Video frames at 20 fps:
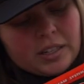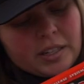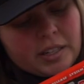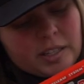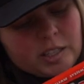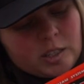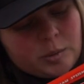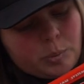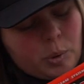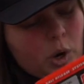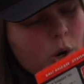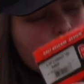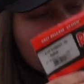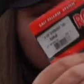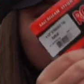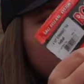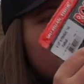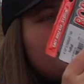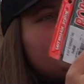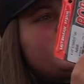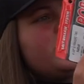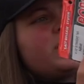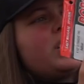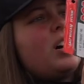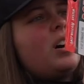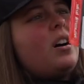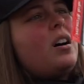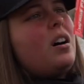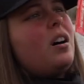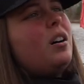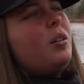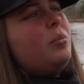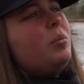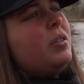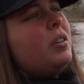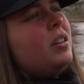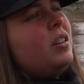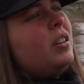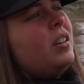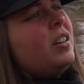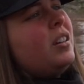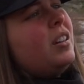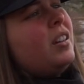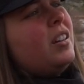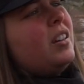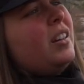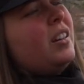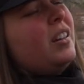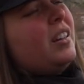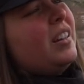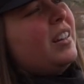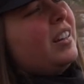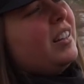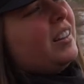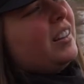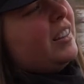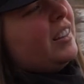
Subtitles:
It's purple on the top, and